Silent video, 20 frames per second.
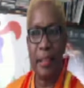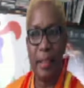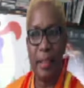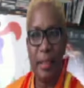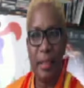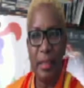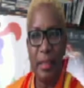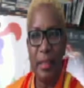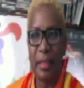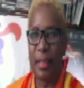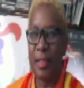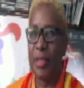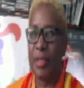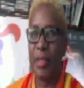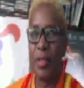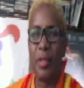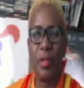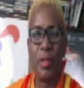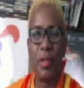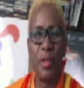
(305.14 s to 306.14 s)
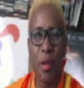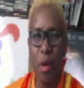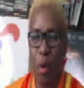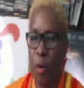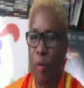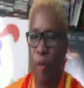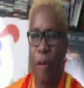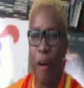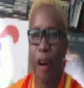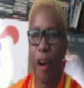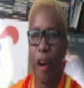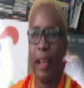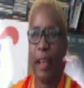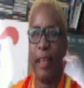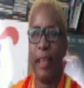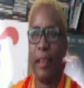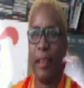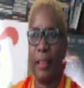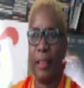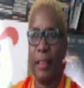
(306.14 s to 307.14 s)
they're so far ahead
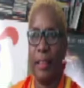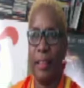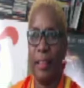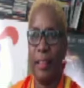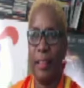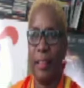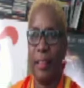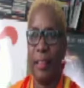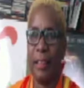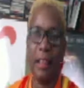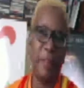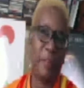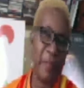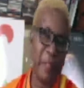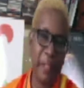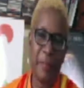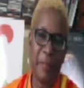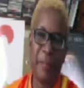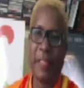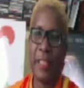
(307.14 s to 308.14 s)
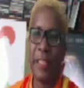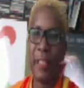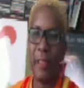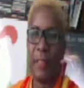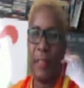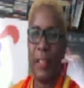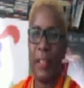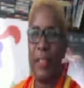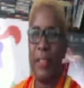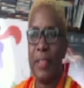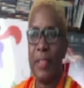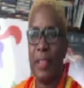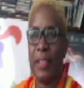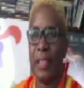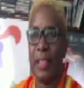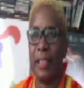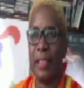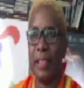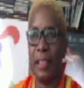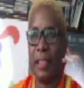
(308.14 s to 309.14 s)
of even stuff that you see
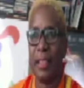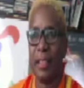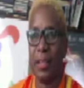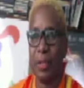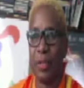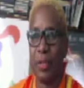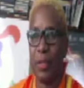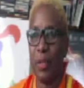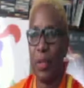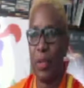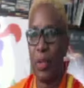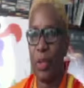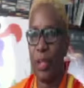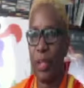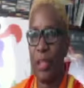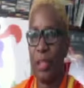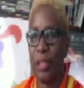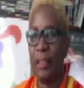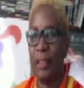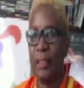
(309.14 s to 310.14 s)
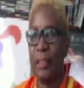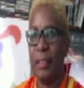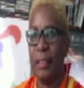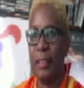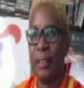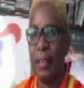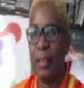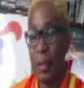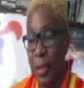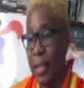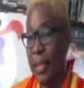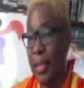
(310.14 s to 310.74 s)
in New York. Oh, yeah.